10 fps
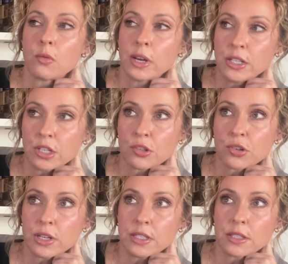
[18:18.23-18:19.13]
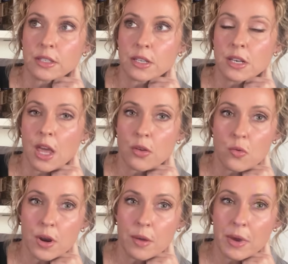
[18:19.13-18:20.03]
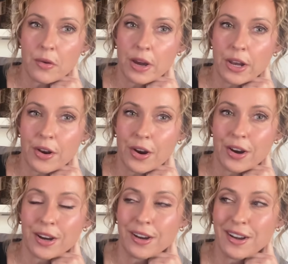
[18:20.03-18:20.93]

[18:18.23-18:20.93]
Reindeer Treats is another one on my radar.